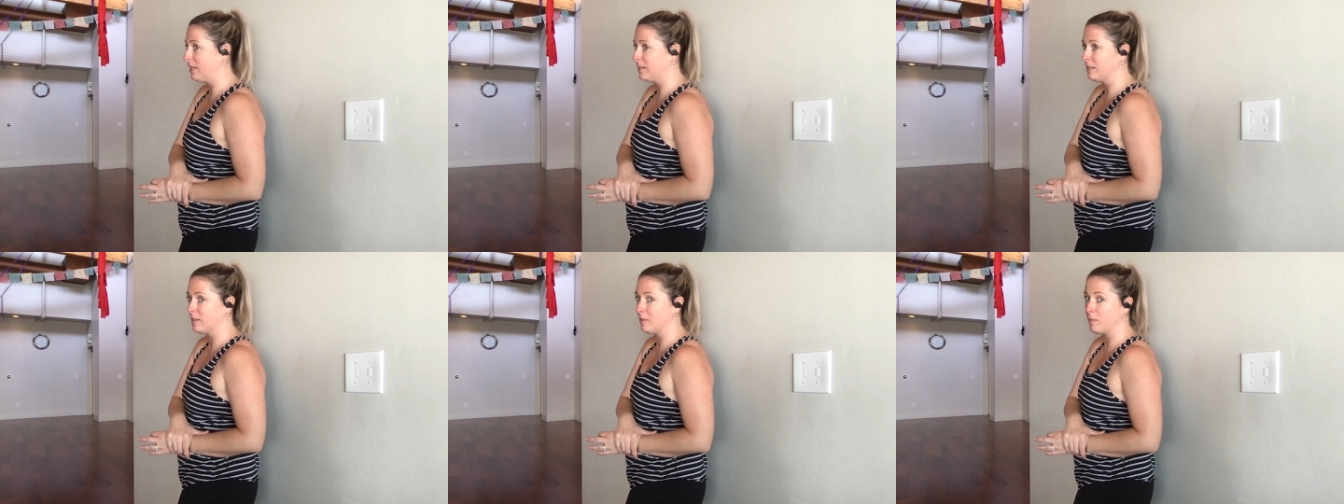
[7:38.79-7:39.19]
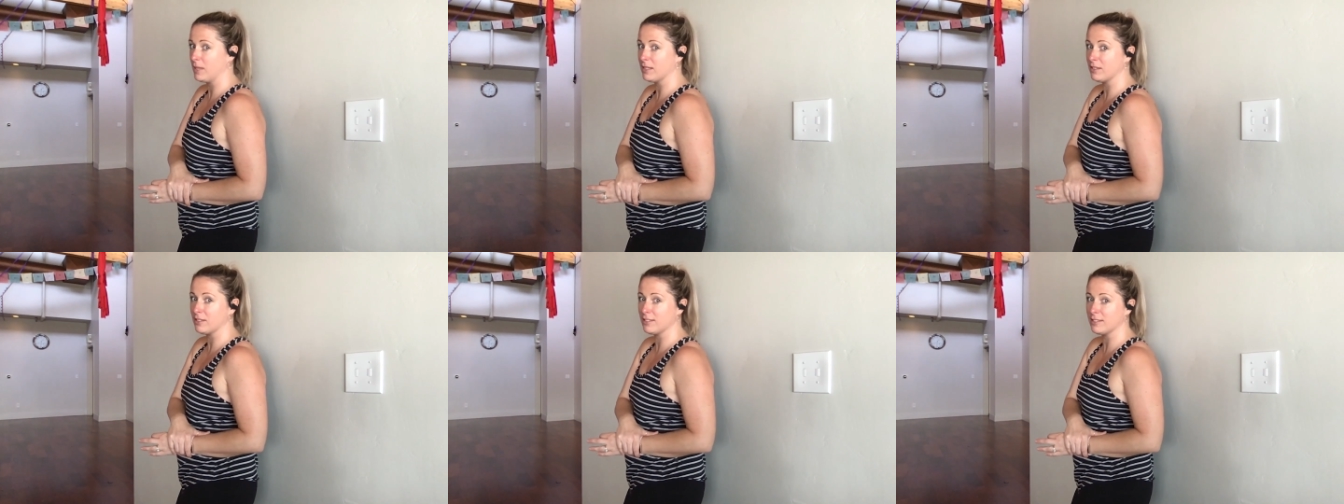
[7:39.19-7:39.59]
against some
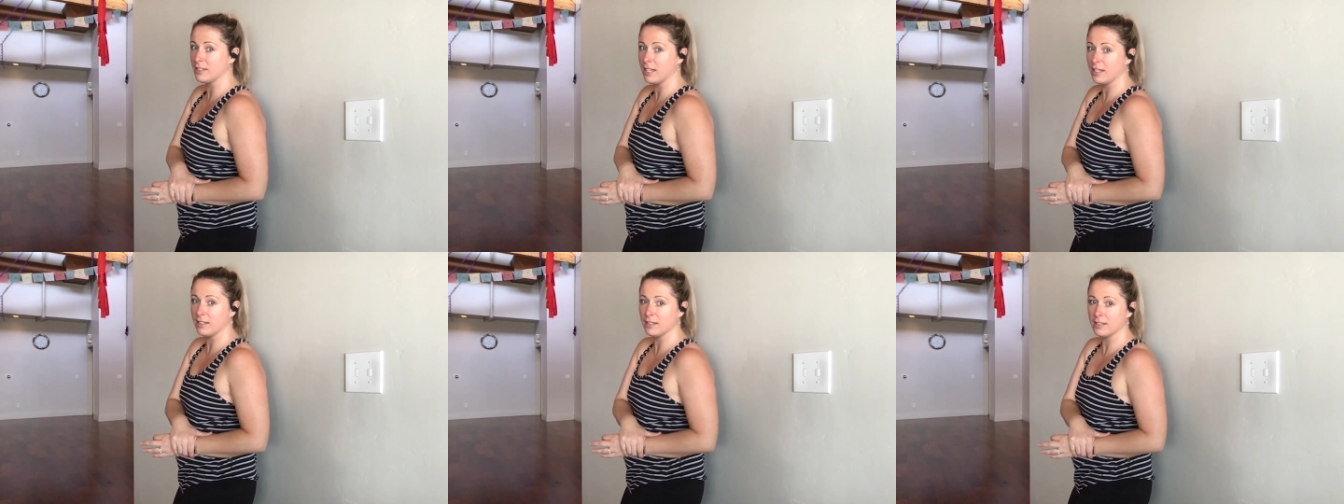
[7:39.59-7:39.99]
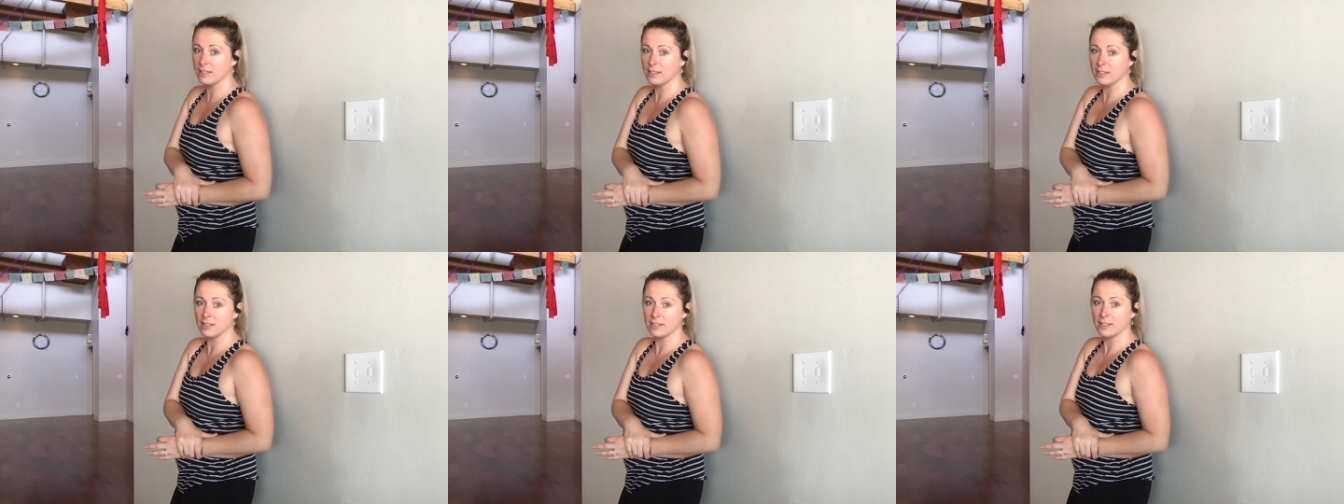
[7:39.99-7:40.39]
muscles that
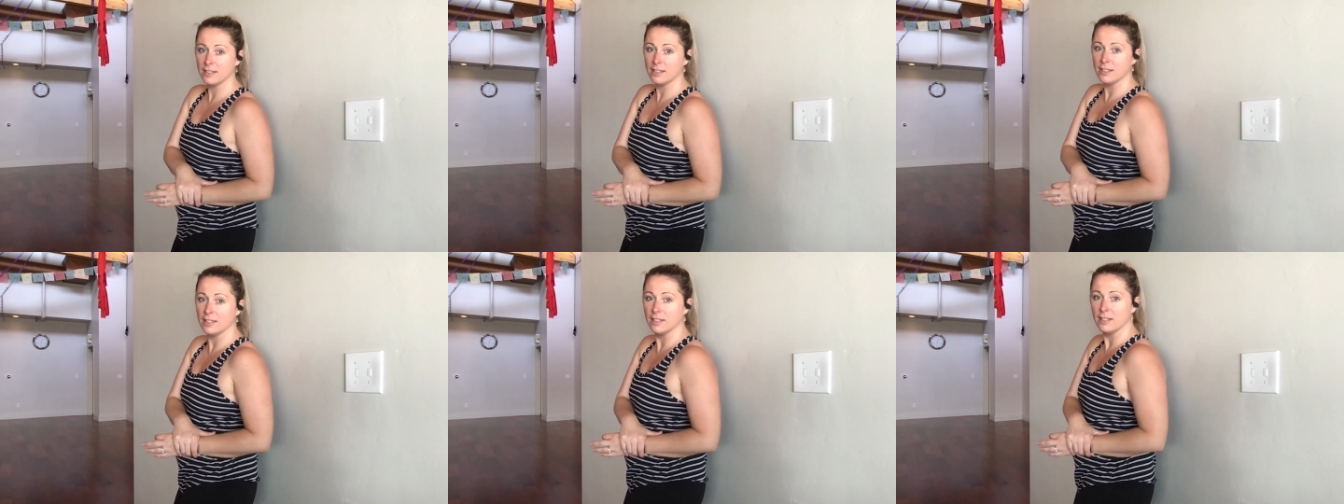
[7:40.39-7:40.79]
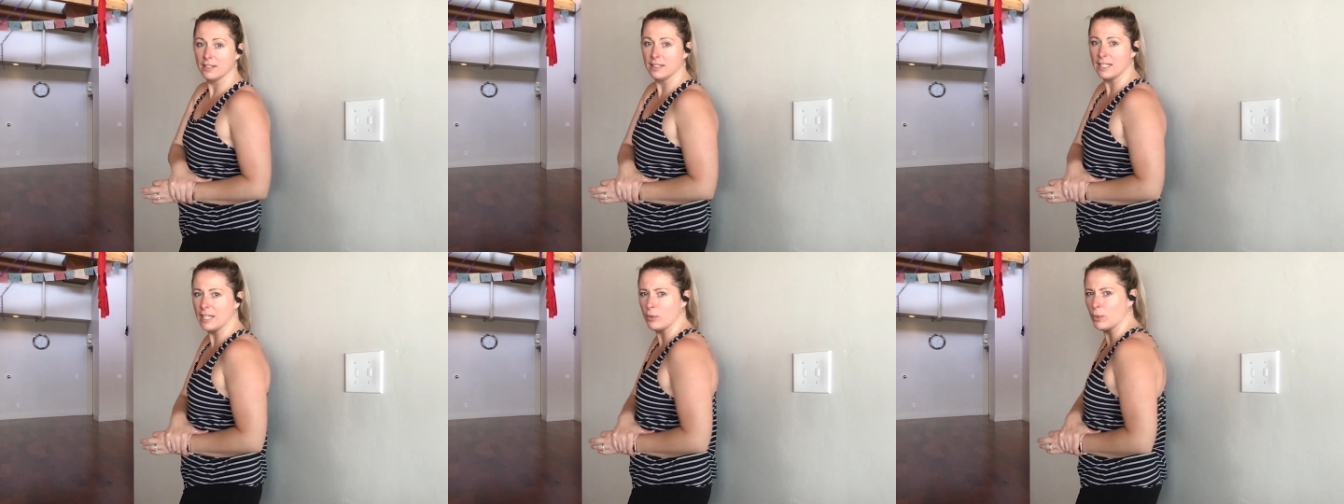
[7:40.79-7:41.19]

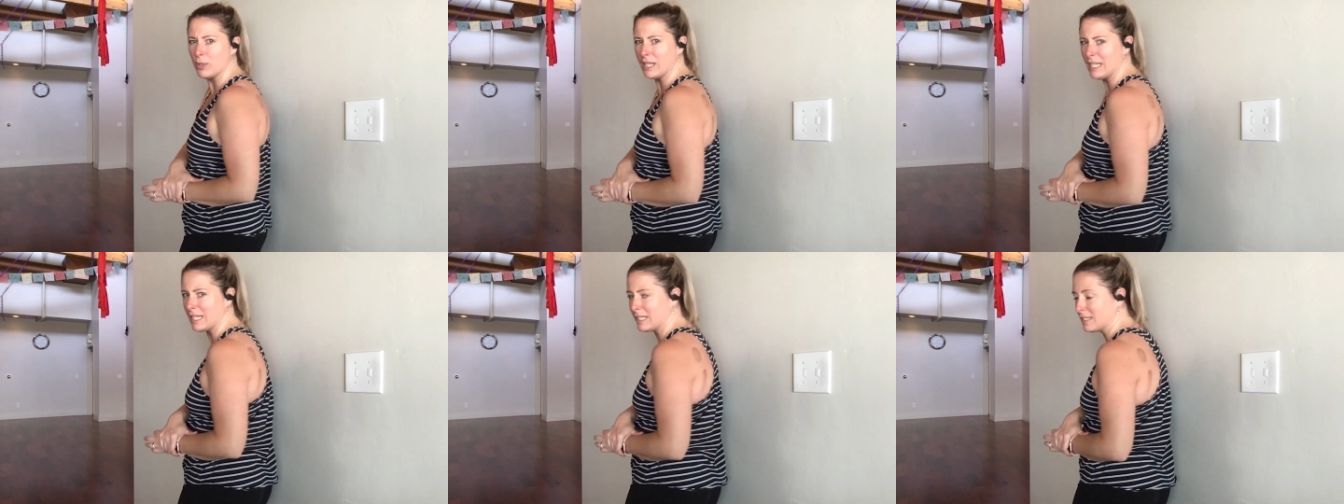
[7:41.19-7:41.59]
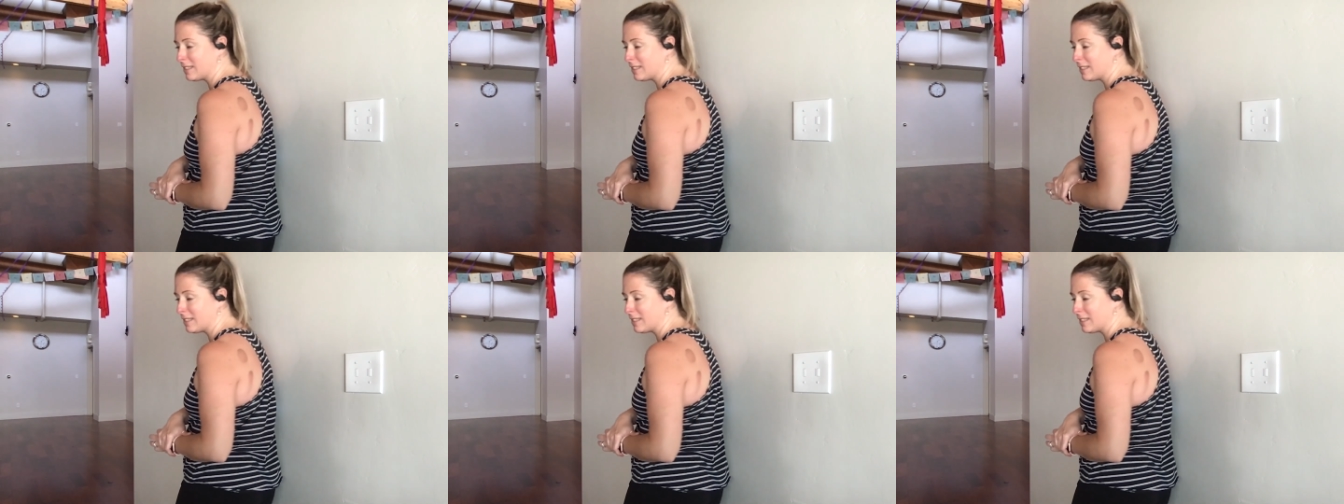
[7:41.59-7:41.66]
get really